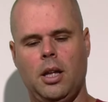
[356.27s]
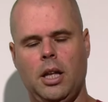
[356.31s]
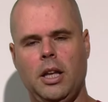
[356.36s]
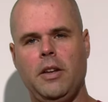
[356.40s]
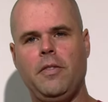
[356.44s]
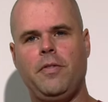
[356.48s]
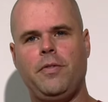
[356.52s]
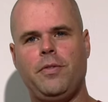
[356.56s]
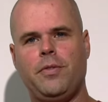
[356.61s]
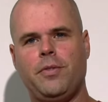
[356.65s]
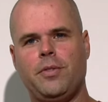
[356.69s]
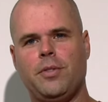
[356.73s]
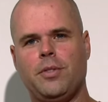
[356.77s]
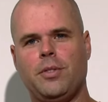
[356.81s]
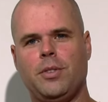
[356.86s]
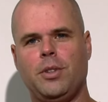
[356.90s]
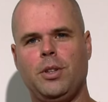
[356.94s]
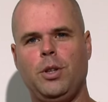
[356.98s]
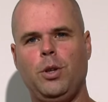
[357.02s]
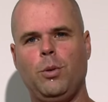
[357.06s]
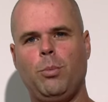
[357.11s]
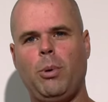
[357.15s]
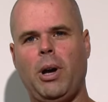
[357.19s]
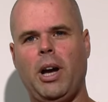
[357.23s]
If
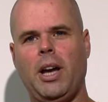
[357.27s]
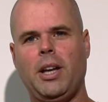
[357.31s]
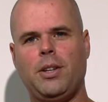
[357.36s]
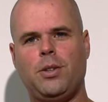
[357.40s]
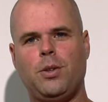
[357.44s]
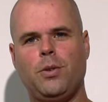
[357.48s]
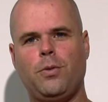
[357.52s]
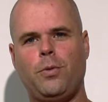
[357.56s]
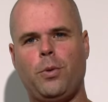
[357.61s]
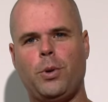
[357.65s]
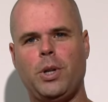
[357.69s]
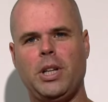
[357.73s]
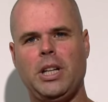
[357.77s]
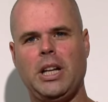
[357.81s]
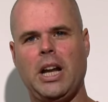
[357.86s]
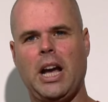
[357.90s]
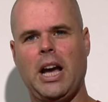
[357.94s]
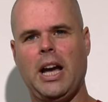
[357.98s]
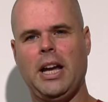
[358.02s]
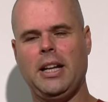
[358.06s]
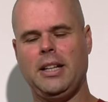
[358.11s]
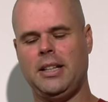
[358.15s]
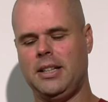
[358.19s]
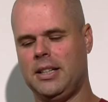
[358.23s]
you buy a
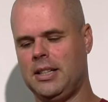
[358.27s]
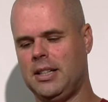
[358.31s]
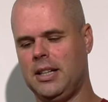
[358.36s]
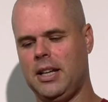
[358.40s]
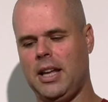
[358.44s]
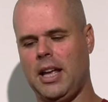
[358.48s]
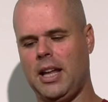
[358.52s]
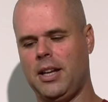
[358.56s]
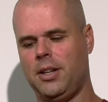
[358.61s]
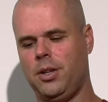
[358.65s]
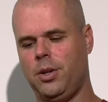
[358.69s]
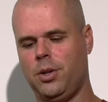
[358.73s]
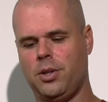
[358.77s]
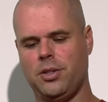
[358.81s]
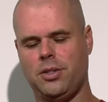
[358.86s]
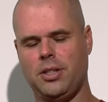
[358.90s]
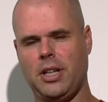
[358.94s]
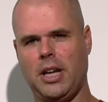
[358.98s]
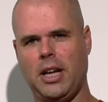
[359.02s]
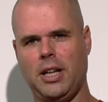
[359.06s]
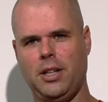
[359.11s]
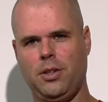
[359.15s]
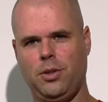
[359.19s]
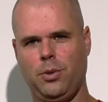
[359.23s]
249 and you
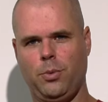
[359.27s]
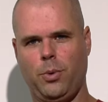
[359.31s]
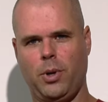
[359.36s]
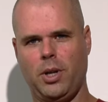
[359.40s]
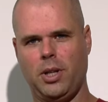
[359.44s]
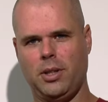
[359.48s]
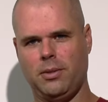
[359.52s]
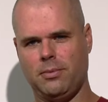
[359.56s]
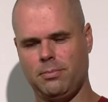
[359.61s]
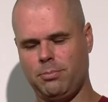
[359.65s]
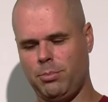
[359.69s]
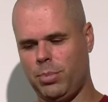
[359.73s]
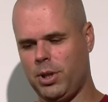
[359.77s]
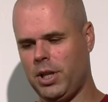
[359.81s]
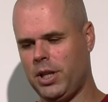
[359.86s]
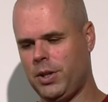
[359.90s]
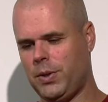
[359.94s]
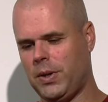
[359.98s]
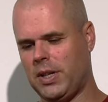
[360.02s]
decide you want to play